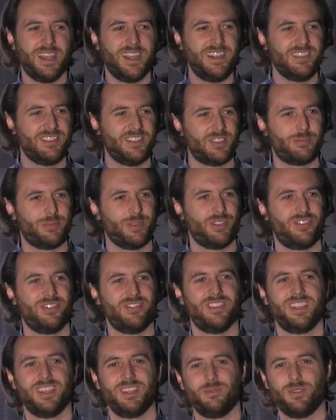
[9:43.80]
we hired this
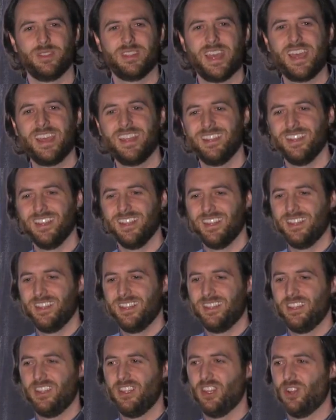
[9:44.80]
person, like, would
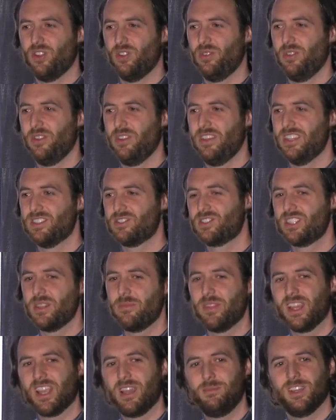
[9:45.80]
that, you know, is there
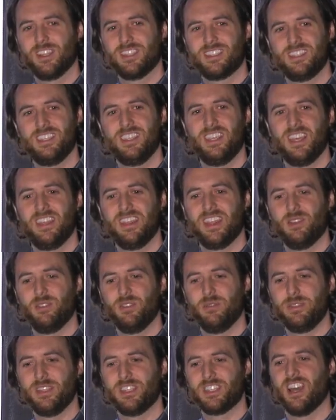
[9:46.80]
something I'm not seeing that
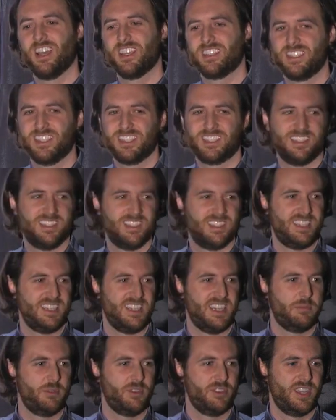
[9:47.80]
would be toxic to the
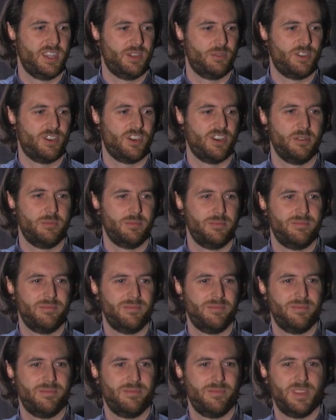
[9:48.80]
team, or, like, would harm
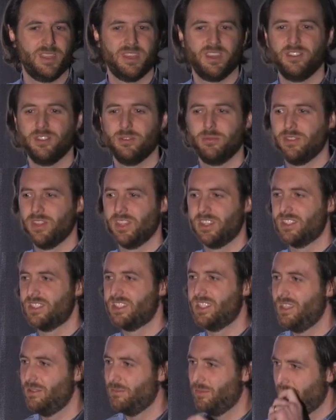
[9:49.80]
the other, like, the
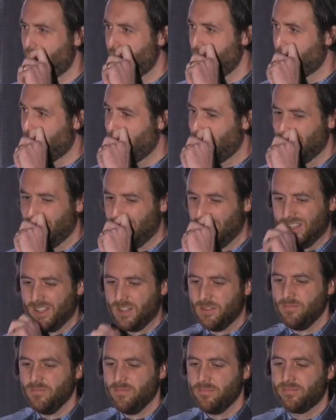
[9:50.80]
team in any way?
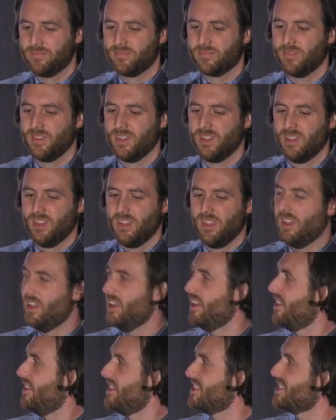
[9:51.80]

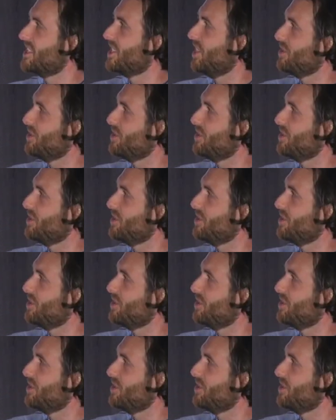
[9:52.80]
This is